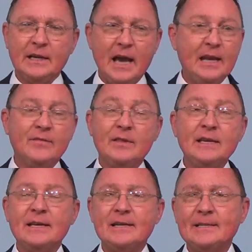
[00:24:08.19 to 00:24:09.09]
And even
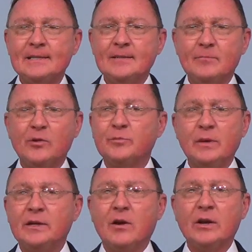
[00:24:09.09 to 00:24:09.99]
then, most
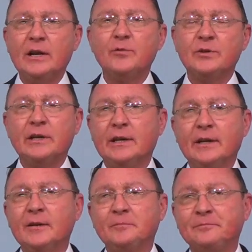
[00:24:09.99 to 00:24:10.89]
men aren't interested in
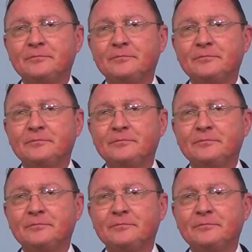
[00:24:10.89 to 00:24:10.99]
it.